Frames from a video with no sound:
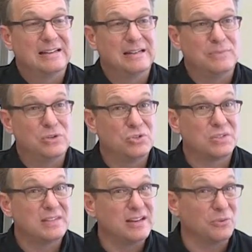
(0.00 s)
You
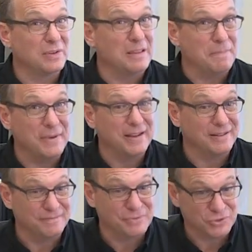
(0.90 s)
just need a really
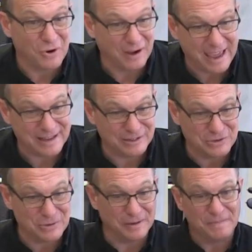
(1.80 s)
big, strong hand to
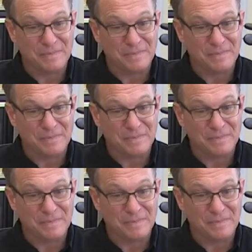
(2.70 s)
do it.